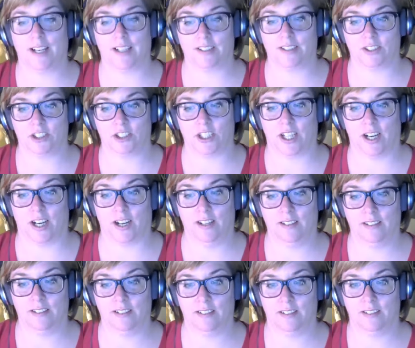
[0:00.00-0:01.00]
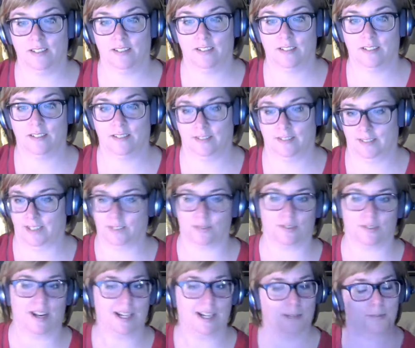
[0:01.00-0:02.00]
chat, that's
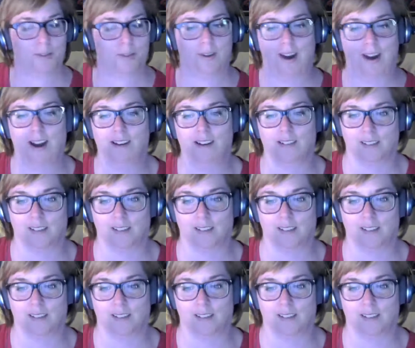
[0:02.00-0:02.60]
right up your alley.